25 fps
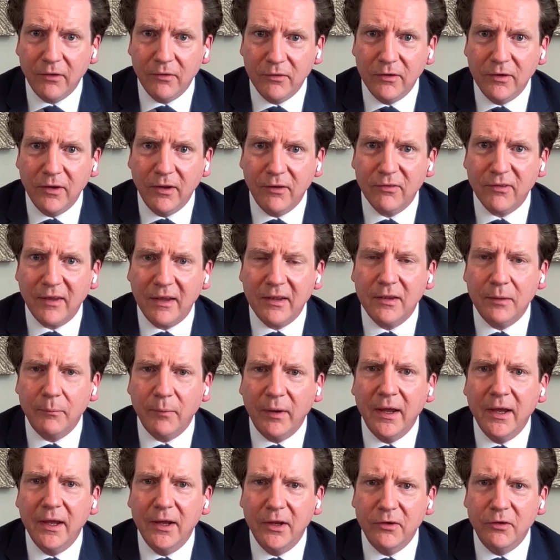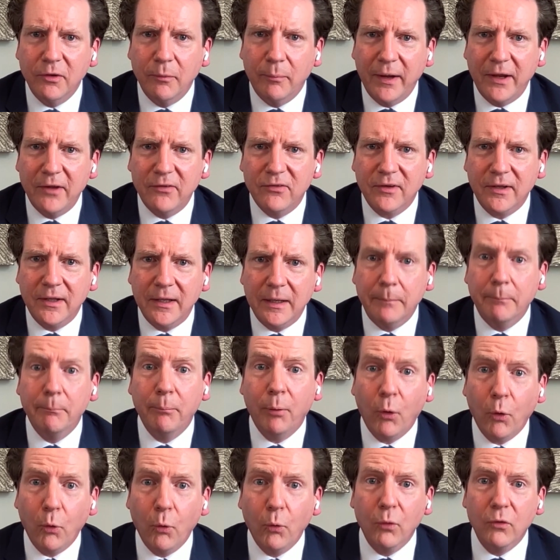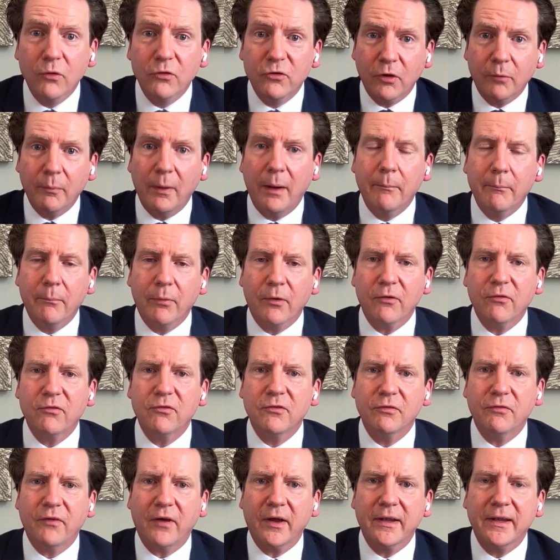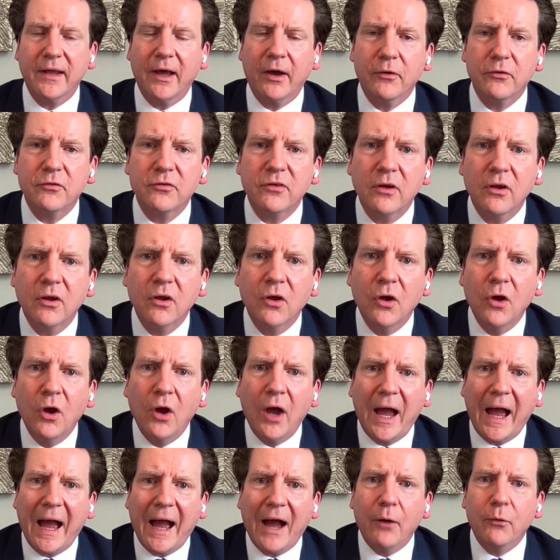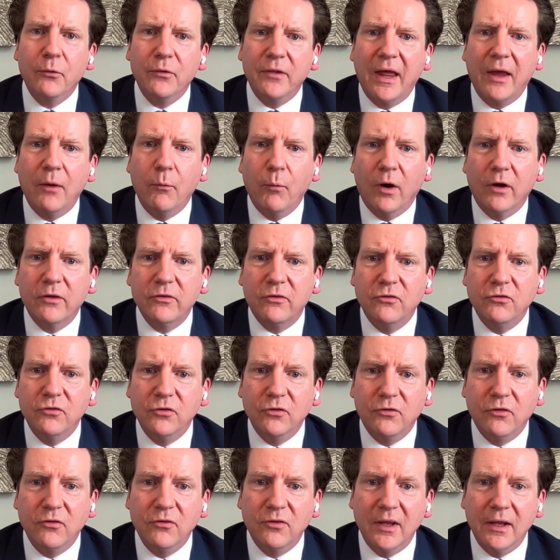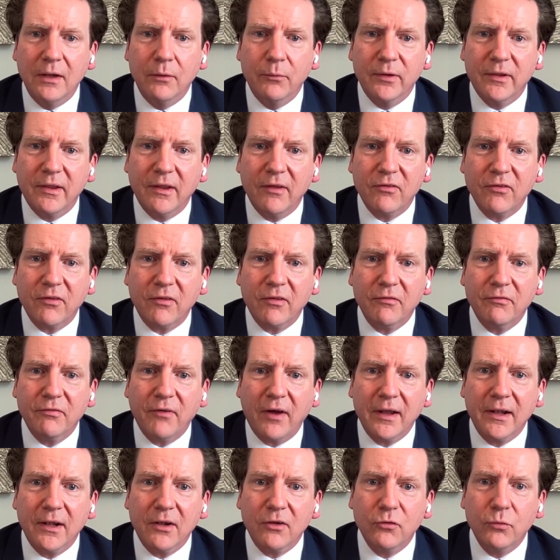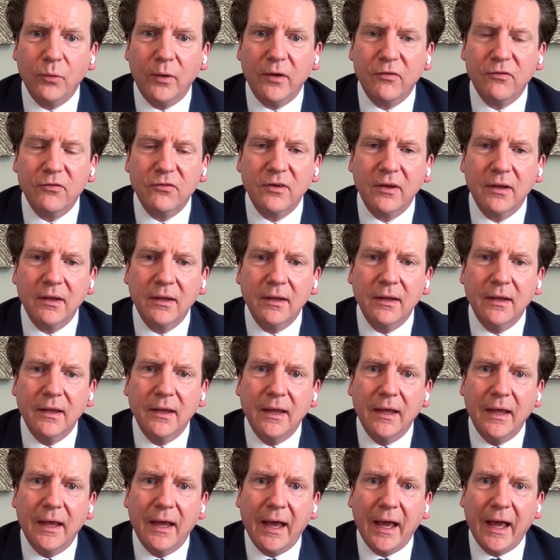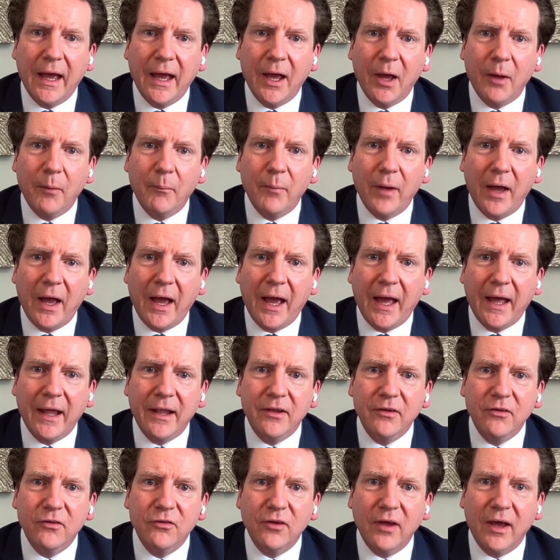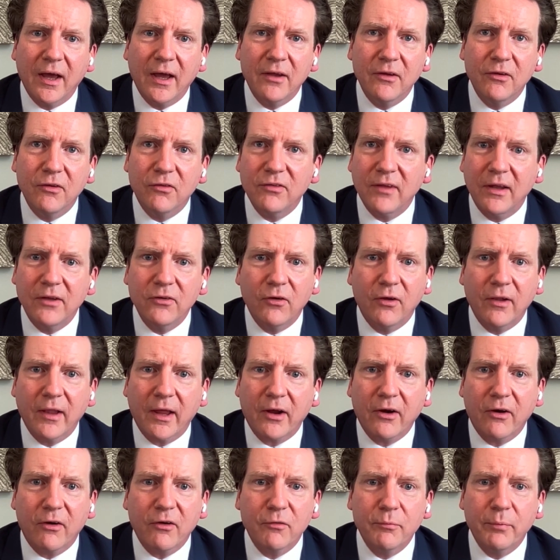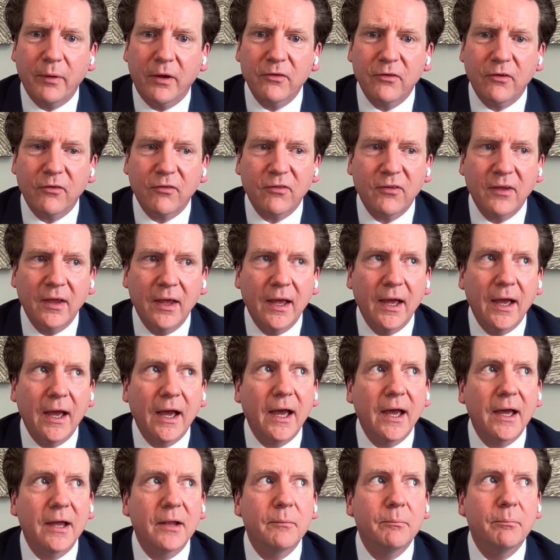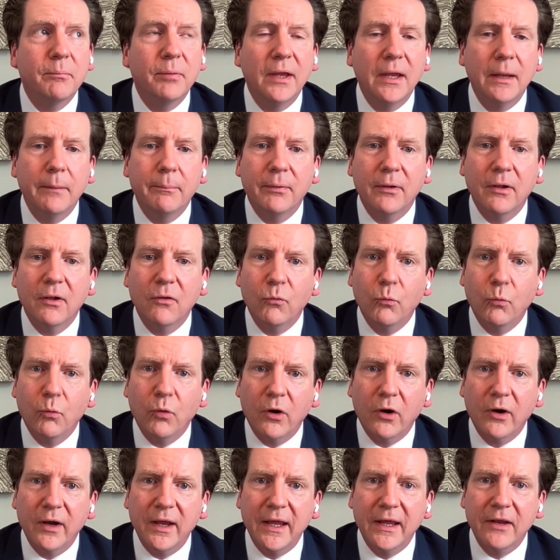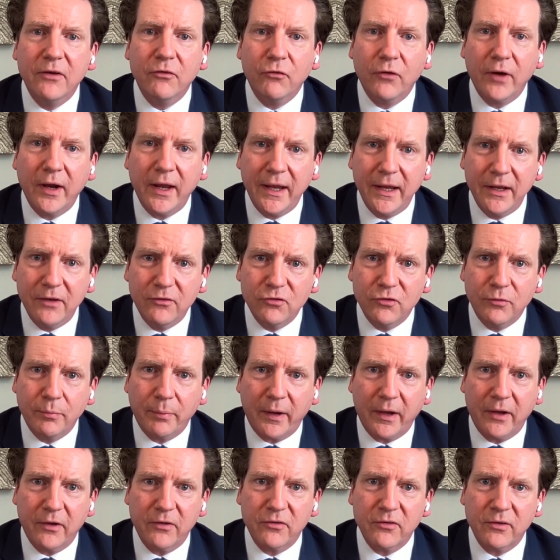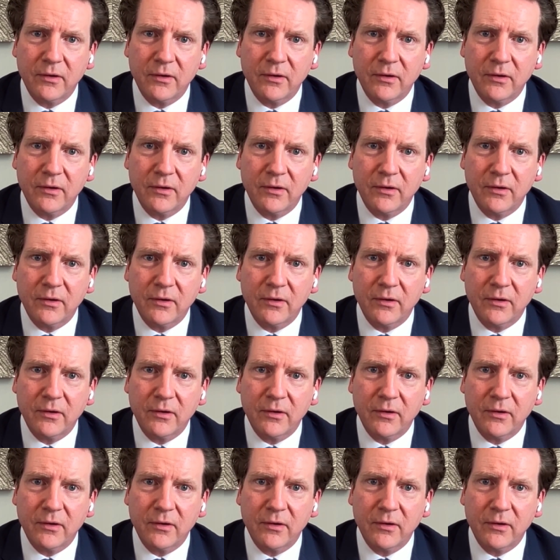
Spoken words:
You sent them. We did. You basically polled your members to find out how they wanted you to deal with this at the final twist, and you sent all that correspondence, and people were enraged by it.